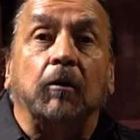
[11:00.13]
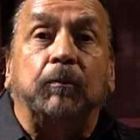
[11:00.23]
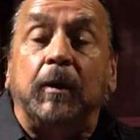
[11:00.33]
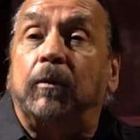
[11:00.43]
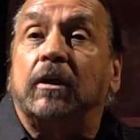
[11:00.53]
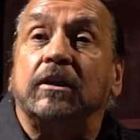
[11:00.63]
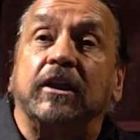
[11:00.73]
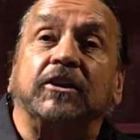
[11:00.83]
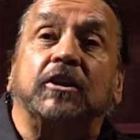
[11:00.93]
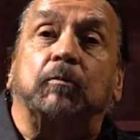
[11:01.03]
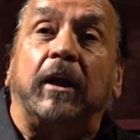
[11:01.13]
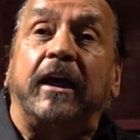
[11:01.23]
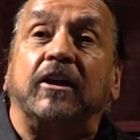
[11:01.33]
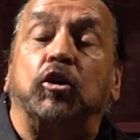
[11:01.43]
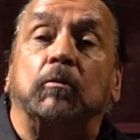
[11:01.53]
Young people continued
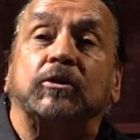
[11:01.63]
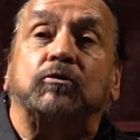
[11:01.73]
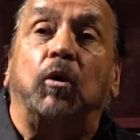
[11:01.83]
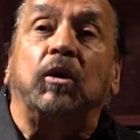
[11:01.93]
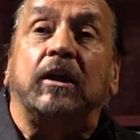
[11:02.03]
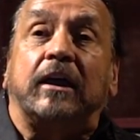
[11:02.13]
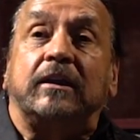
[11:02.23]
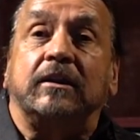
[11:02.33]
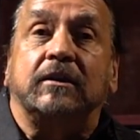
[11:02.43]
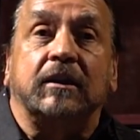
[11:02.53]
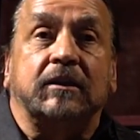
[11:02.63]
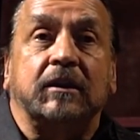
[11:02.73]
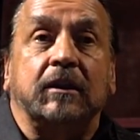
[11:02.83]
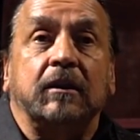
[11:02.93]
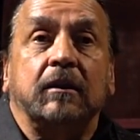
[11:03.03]
to play an enormous role in
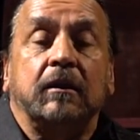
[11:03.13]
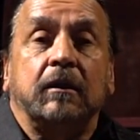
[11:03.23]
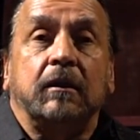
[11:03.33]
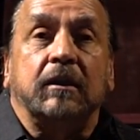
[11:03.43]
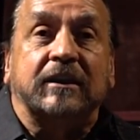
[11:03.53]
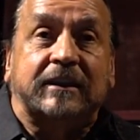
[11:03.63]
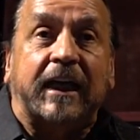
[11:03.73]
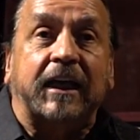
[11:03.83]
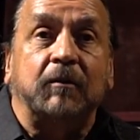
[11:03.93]
1960. The